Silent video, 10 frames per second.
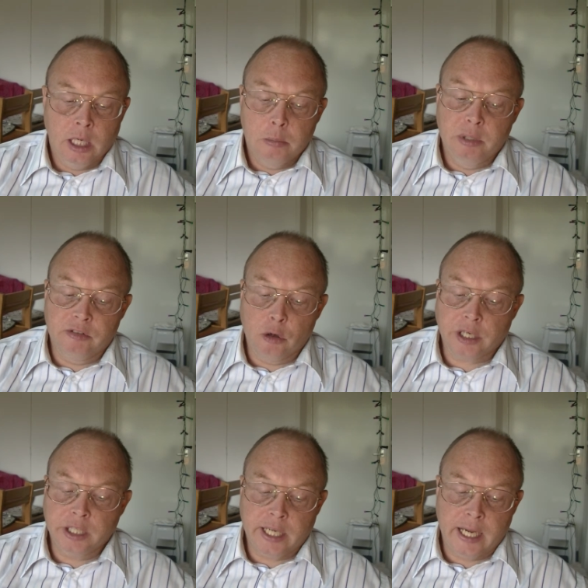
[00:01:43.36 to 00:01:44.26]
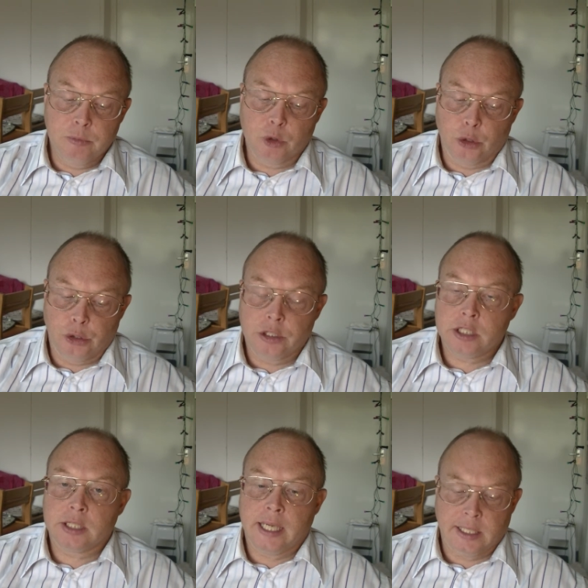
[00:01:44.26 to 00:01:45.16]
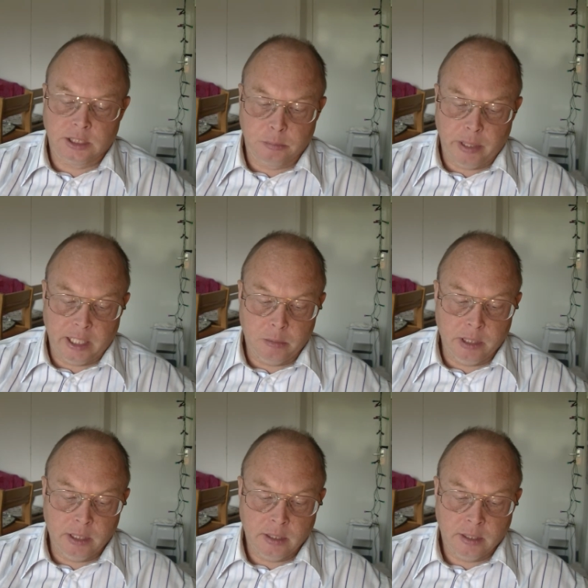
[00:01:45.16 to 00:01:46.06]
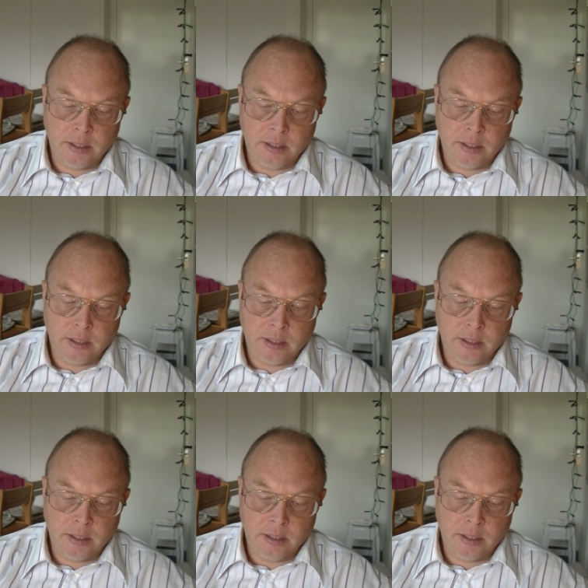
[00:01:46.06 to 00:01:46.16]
Before he came to Earth as a baby,